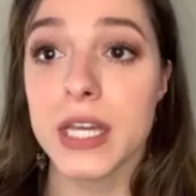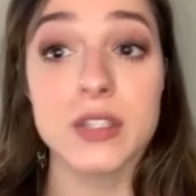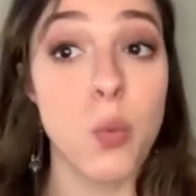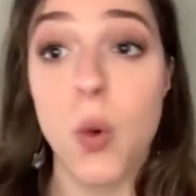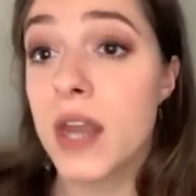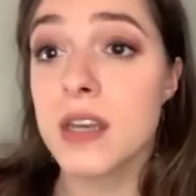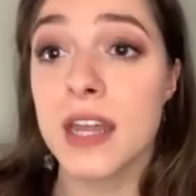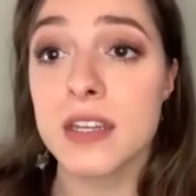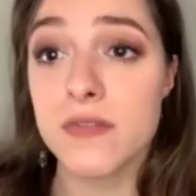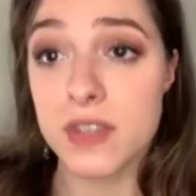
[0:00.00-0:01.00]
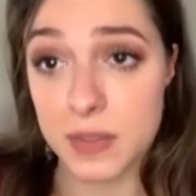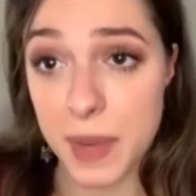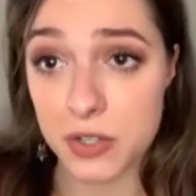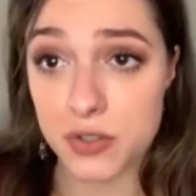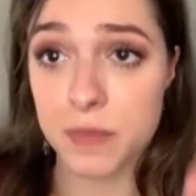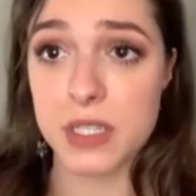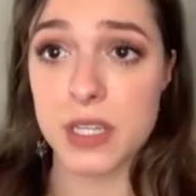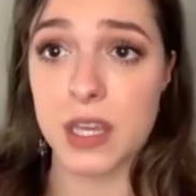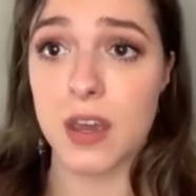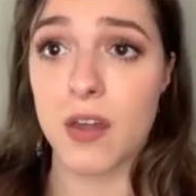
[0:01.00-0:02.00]
It's one end of the spectrum to
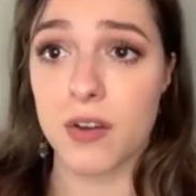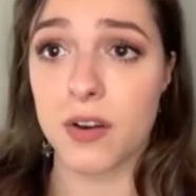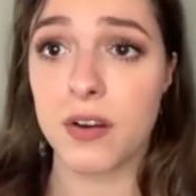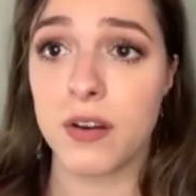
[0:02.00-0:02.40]
the other.